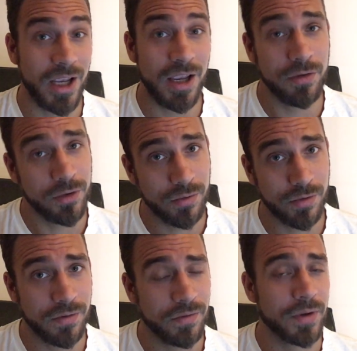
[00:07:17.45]
his
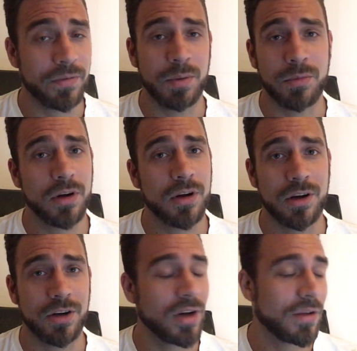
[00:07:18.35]
behavior towards the referee
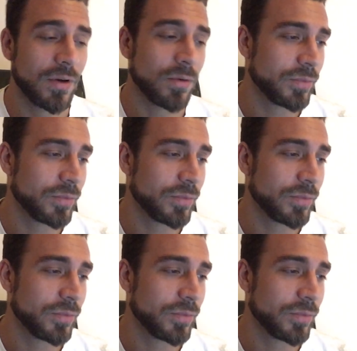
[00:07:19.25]
Mark Goddard,